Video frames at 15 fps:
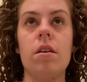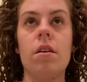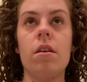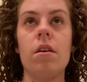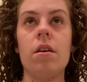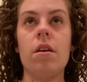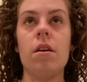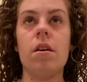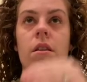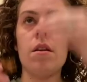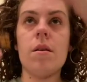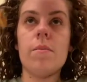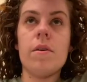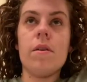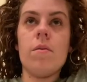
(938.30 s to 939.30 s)
and then
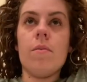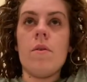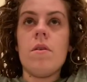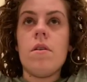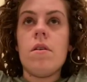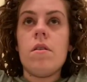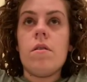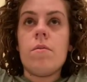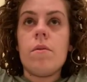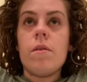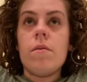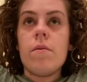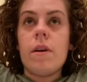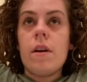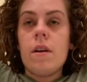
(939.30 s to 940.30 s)
I'm gonna put another
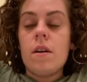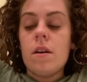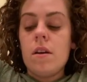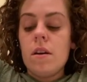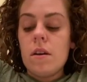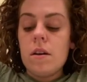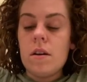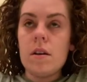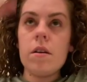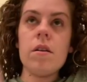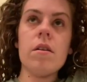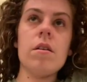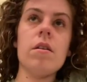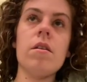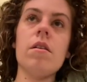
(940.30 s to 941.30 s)
one right
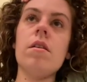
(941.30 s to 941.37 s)
here,